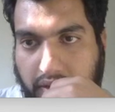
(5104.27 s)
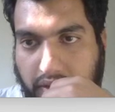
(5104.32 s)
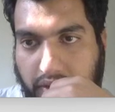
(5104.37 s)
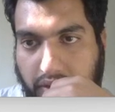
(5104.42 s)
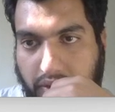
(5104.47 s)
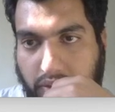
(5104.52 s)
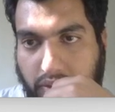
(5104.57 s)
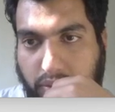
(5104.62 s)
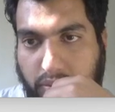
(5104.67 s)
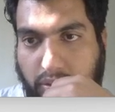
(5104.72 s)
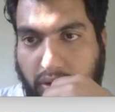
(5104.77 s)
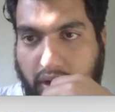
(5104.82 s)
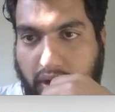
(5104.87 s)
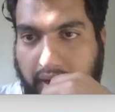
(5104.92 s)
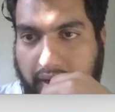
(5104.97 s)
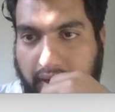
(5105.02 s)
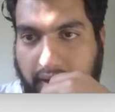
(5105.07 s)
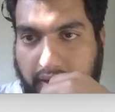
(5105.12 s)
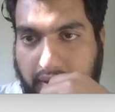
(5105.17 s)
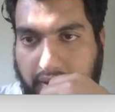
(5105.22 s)
Q bar
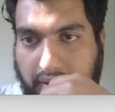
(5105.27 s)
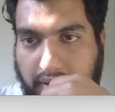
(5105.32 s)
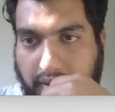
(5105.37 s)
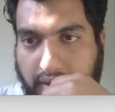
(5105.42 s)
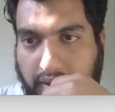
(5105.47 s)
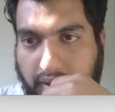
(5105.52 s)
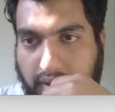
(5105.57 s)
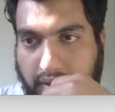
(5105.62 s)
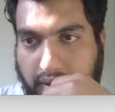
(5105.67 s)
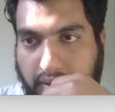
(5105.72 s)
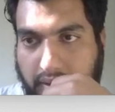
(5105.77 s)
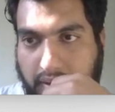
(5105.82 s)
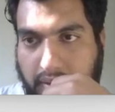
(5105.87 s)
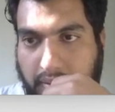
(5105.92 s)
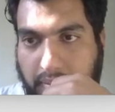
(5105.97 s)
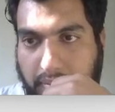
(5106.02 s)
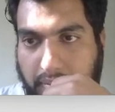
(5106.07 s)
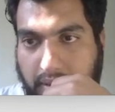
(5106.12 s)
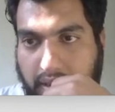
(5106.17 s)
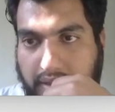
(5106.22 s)

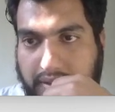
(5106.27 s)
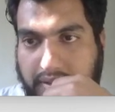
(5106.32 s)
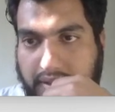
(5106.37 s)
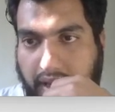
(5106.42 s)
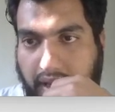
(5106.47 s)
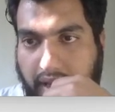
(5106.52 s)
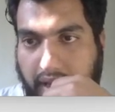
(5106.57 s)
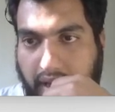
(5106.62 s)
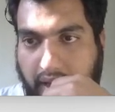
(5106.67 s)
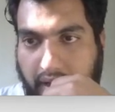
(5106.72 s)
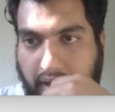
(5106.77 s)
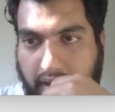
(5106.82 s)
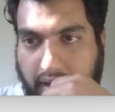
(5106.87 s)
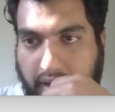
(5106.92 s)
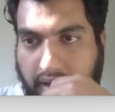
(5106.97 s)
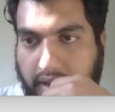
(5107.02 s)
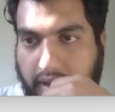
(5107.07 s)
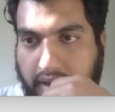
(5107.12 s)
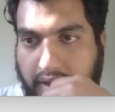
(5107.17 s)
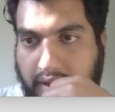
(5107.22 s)
plus A
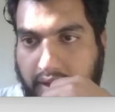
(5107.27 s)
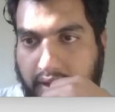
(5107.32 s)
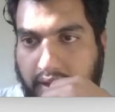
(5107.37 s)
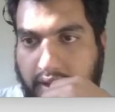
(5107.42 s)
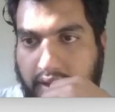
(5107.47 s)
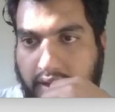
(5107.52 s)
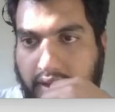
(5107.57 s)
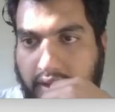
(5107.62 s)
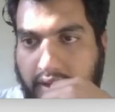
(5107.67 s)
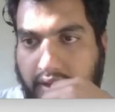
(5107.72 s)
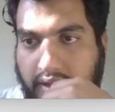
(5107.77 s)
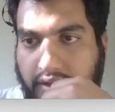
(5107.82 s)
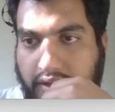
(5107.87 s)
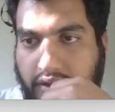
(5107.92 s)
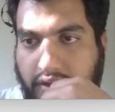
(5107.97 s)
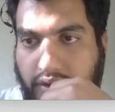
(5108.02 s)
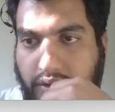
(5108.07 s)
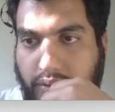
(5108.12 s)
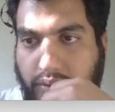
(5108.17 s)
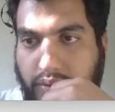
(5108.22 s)

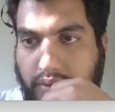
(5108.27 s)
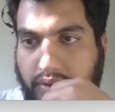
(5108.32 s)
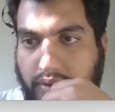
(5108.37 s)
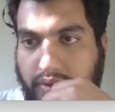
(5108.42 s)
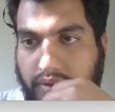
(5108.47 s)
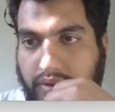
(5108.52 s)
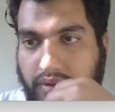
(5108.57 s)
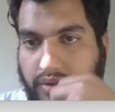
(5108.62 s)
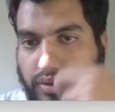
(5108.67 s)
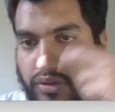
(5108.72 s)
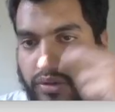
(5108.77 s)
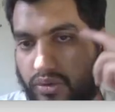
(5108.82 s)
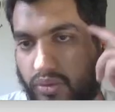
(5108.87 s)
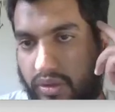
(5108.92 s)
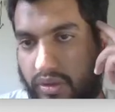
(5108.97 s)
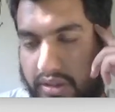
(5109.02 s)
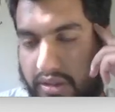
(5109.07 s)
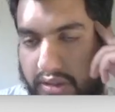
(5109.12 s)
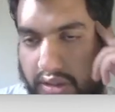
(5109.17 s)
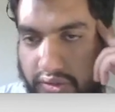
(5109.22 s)
Q. So
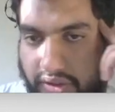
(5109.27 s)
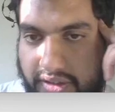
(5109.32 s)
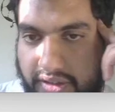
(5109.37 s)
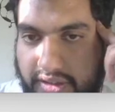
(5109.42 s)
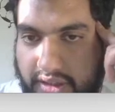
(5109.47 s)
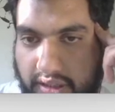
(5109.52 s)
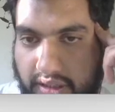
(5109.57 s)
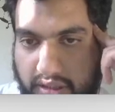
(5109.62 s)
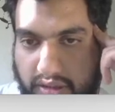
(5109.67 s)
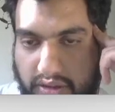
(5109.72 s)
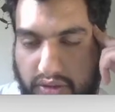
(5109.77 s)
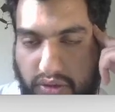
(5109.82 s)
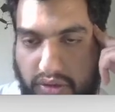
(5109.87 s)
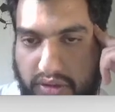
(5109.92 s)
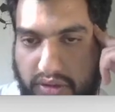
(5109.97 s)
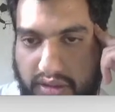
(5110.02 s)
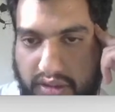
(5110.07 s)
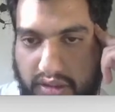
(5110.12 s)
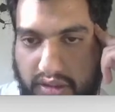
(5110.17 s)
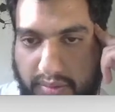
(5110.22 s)
what is this function? So
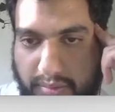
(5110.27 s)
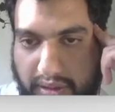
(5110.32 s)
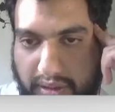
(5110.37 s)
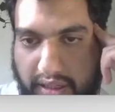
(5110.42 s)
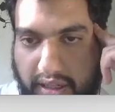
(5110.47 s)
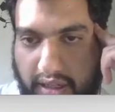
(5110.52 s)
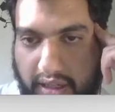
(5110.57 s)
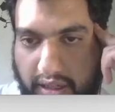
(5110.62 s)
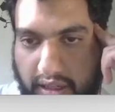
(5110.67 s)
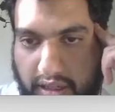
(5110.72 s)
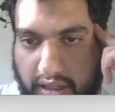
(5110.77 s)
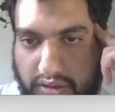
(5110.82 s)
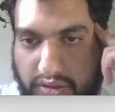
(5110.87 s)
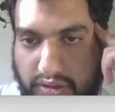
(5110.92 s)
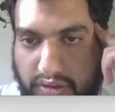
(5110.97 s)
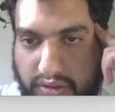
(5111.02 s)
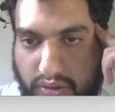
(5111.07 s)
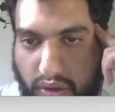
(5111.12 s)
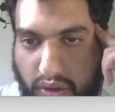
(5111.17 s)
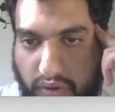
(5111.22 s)
this is simply an
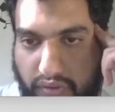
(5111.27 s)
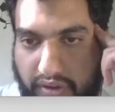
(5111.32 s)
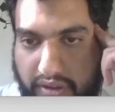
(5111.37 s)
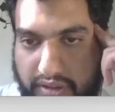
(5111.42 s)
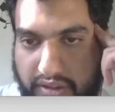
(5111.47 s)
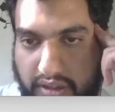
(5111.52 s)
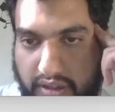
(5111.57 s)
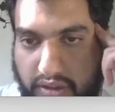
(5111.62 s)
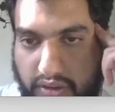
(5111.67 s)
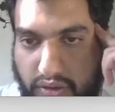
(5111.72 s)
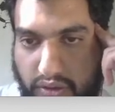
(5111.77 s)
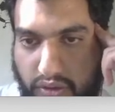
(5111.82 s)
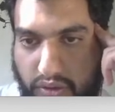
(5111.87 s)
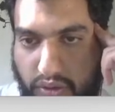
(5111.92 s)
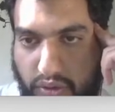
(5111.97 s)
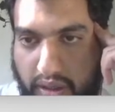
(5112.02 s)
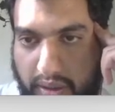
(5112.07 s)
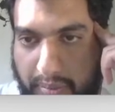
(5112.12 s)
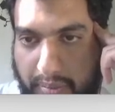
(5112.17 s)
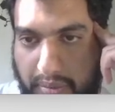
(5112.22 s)
XNOR function. So
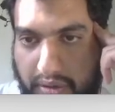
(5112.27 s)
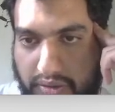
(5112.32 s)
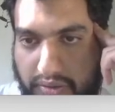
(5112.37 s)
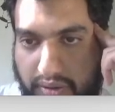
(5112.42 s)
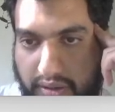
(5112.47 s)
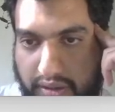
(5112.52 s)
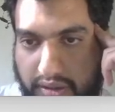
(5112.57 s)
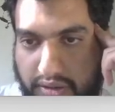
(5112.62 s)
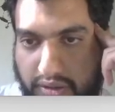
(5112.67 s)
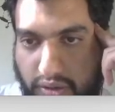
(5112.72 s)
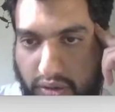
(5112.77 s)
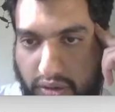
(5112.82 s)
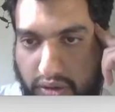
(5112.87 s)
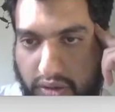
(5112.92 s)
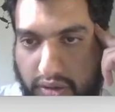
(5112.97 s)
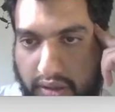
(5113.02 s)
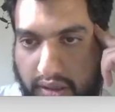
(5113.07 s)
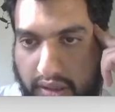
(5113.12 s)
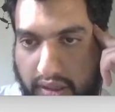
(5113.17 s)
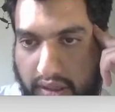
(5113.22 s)
Qn plus 1 is equal to
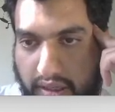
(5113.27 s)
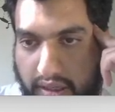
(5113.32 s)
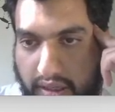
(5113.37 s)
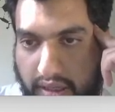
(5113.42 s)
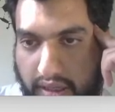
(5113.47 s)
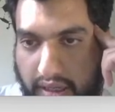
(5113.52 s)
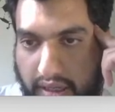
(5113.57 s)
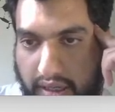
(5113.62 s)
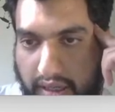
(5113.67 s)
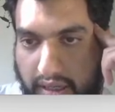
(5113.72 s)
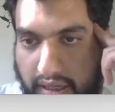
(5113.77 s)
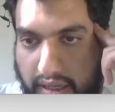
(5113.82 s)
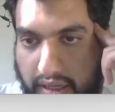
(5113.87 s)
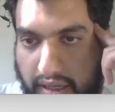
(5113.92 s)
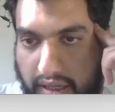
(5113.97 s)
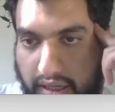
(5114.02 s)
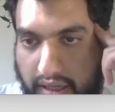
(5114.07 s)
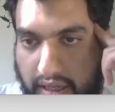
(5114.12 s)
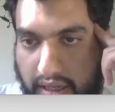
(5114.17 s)
A